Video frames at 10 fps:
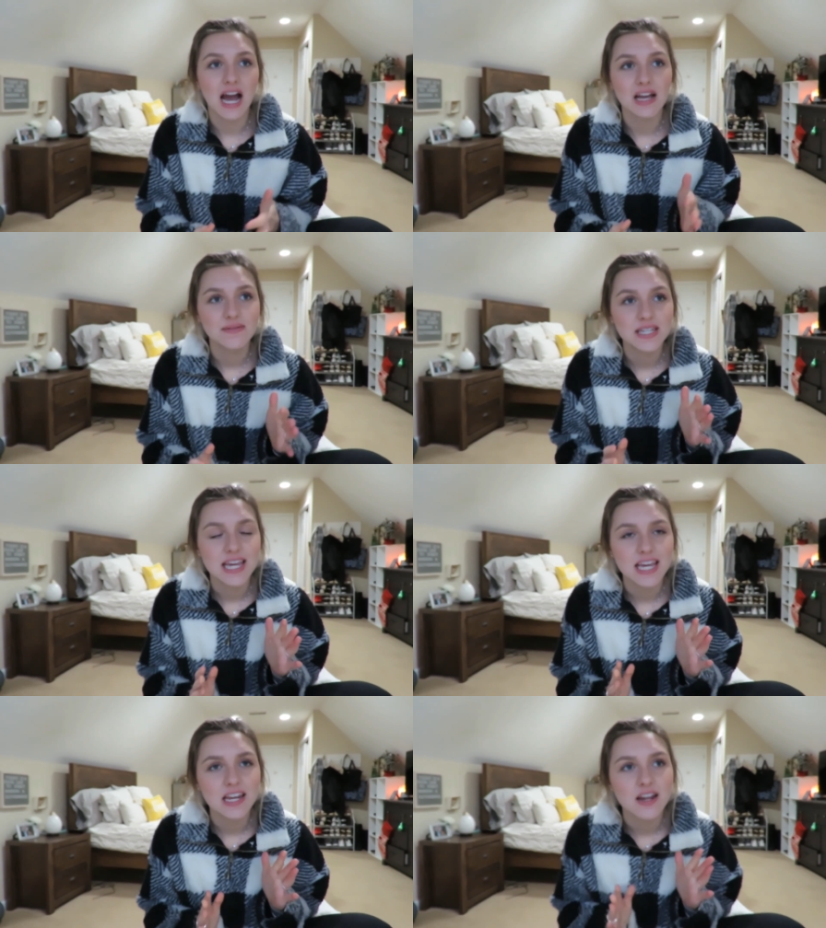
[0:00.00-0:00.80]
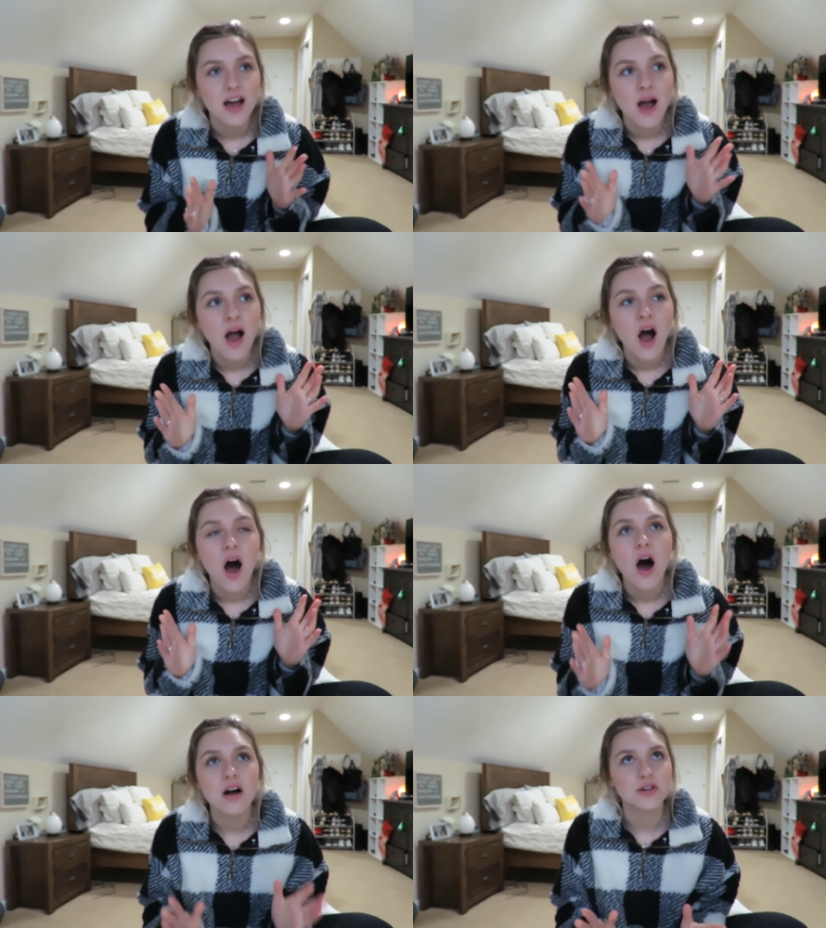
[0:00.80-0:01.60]
I have taken
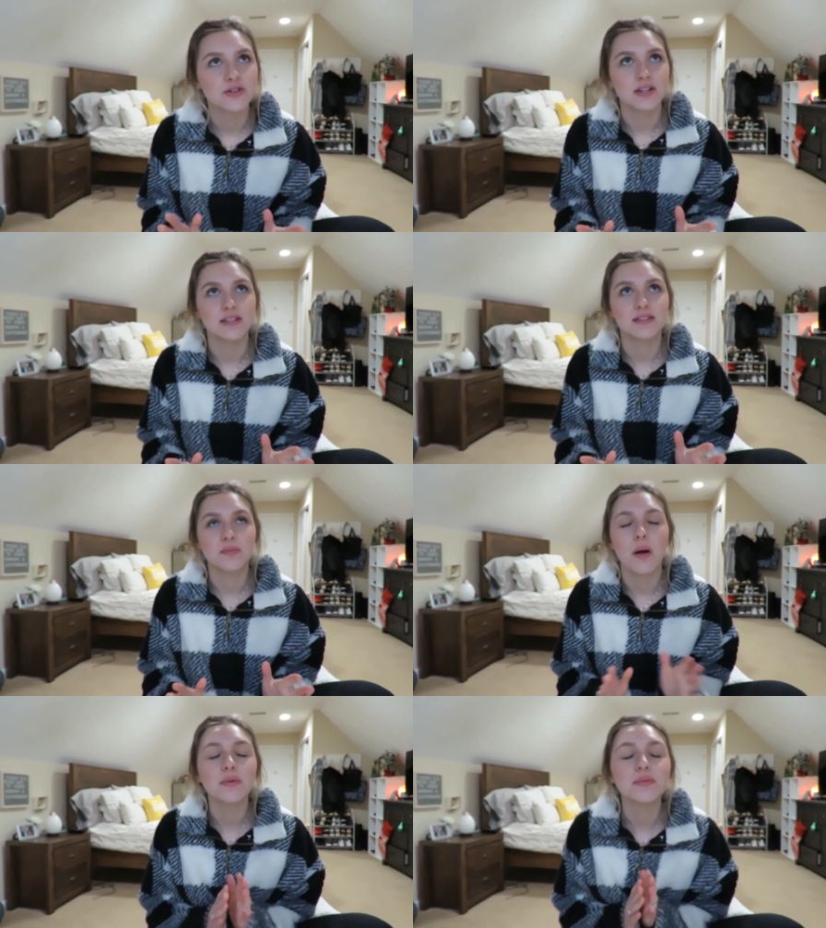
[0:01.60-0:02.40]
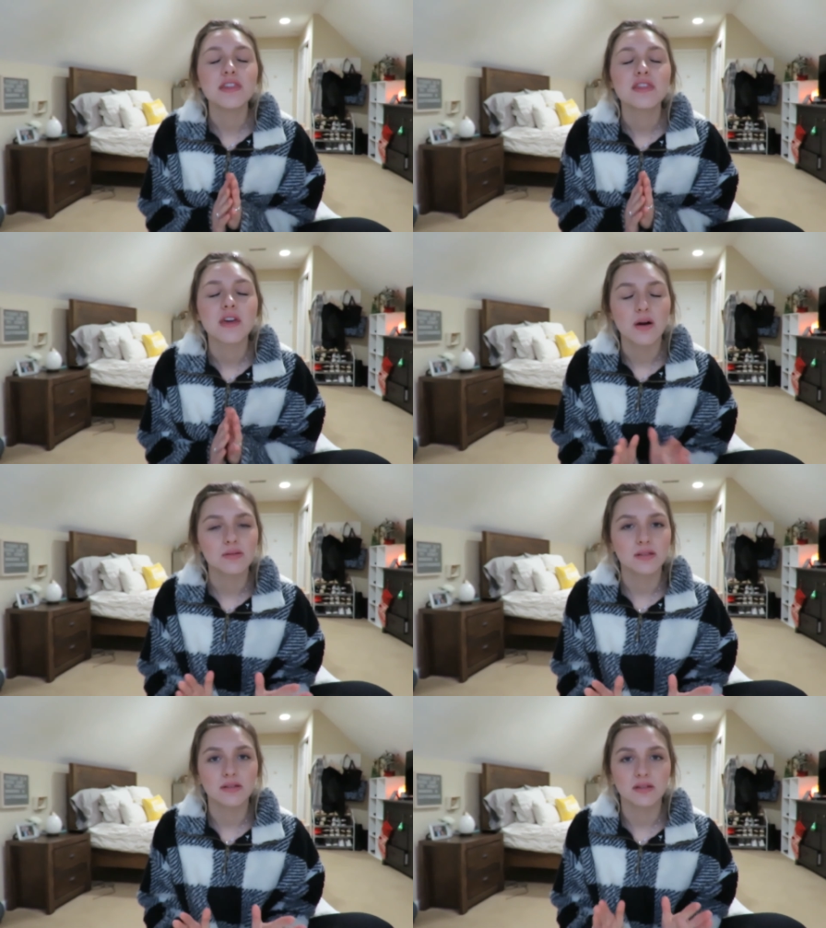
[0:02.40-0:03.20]
hundreds, probably
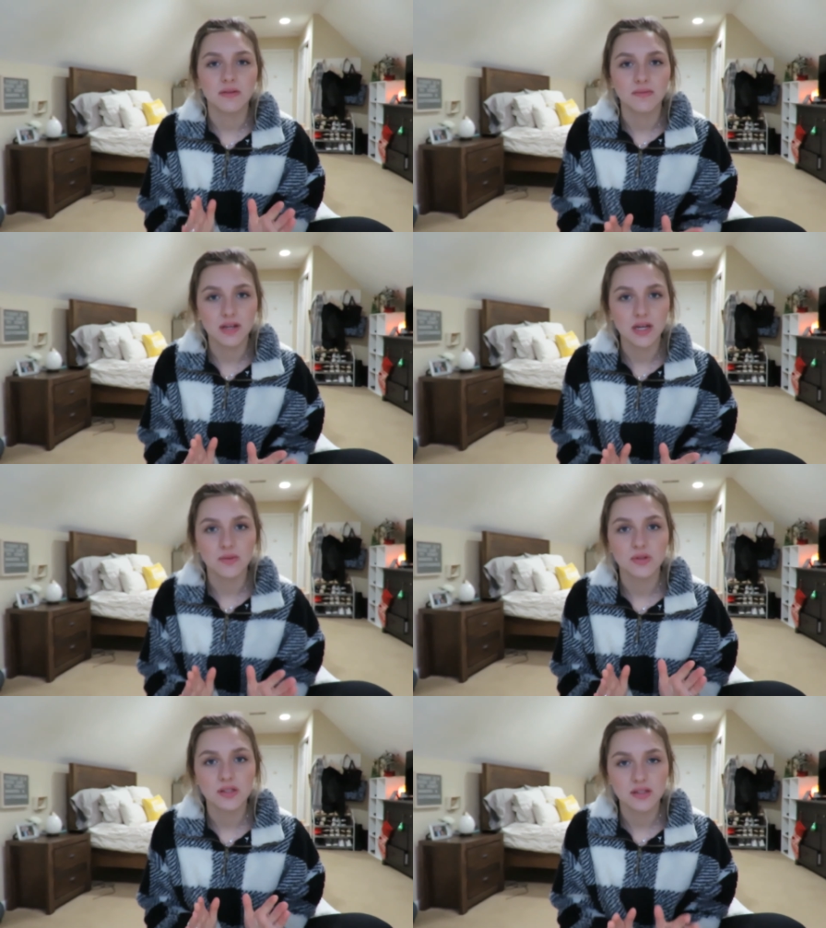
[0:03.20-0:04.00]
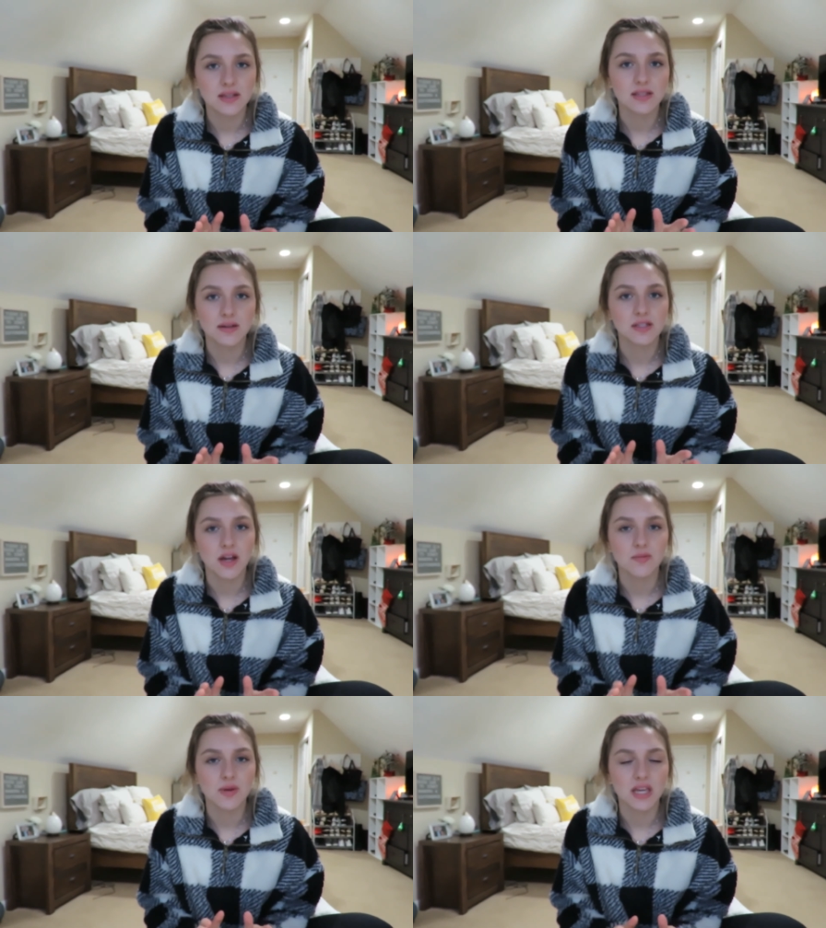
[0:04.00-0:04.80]
thousands of videos since I
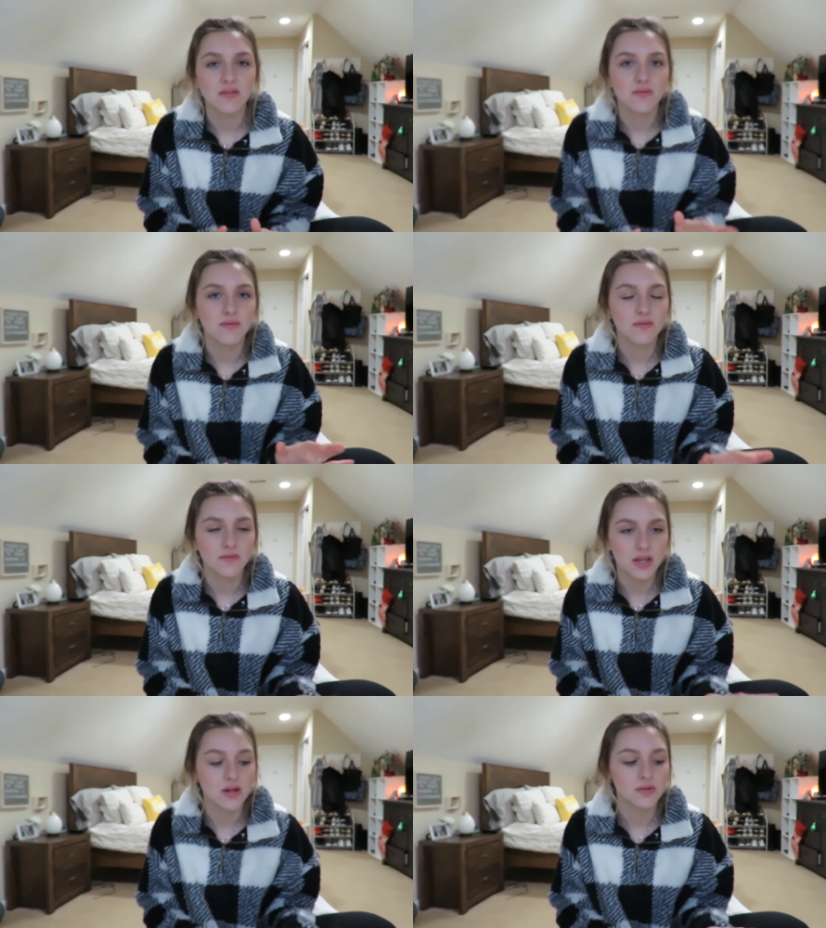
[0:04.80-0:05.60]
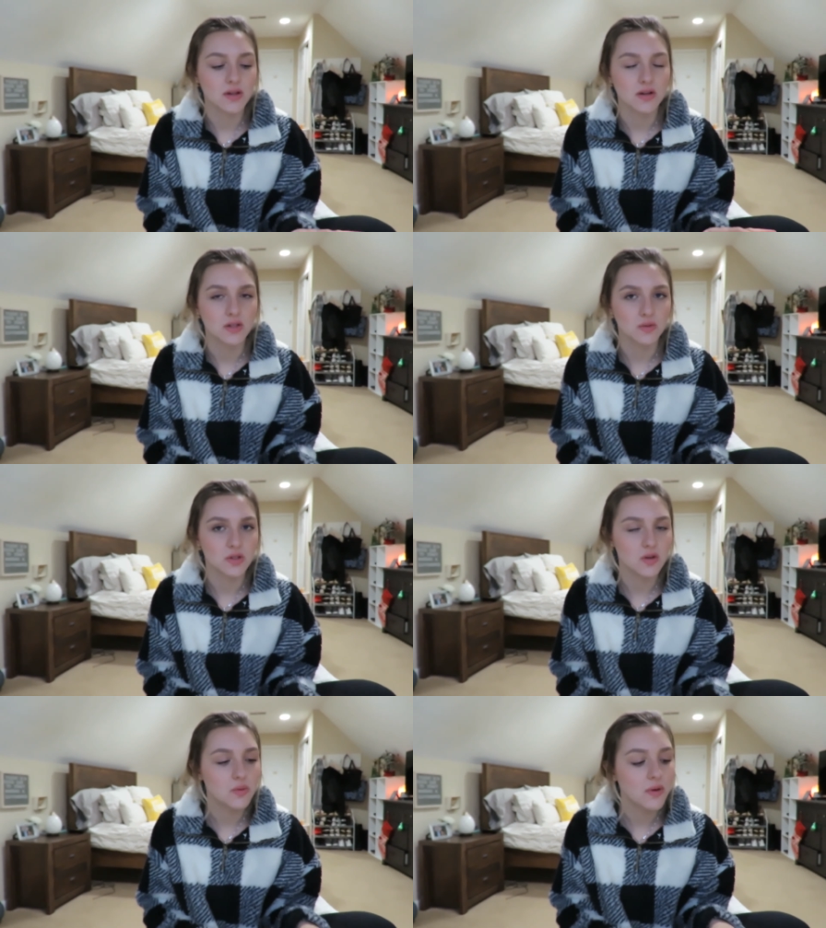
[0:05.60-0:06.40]
stopped making videos on
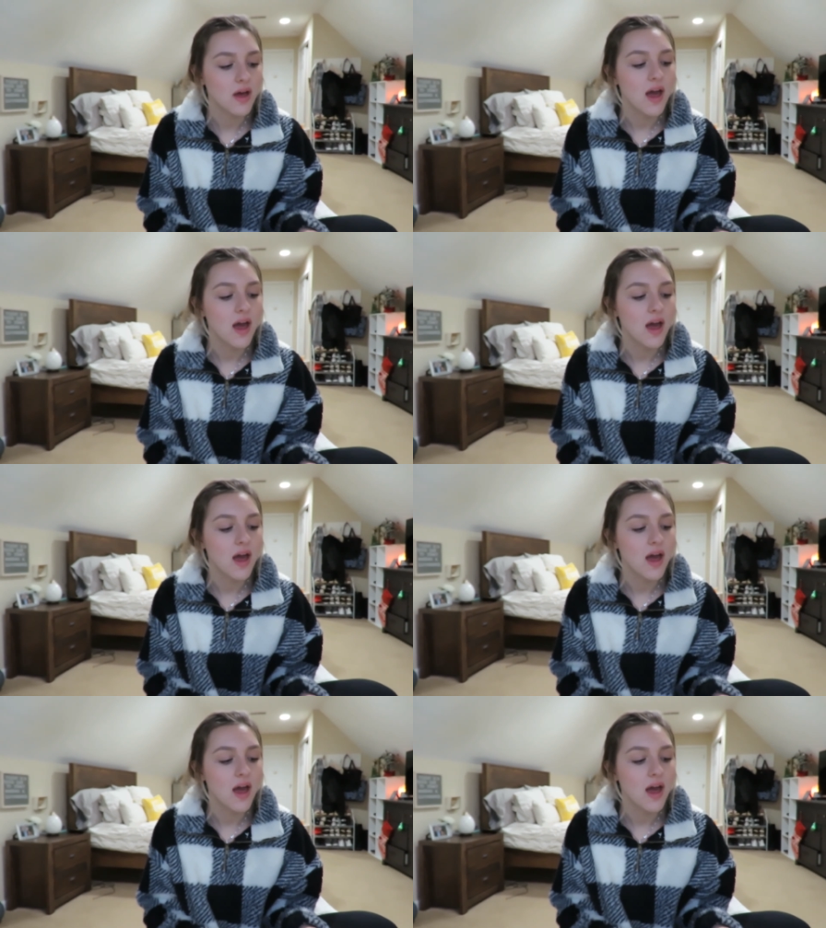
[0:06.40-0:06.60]
YouTube.